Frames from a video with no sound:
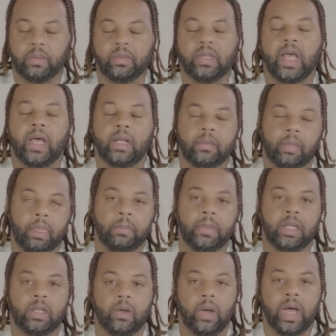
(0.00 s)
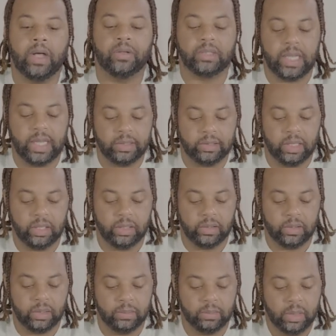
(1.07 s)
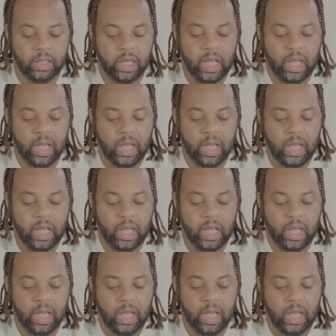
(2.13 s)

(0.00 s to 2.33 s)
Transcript: that Menlo House has under them,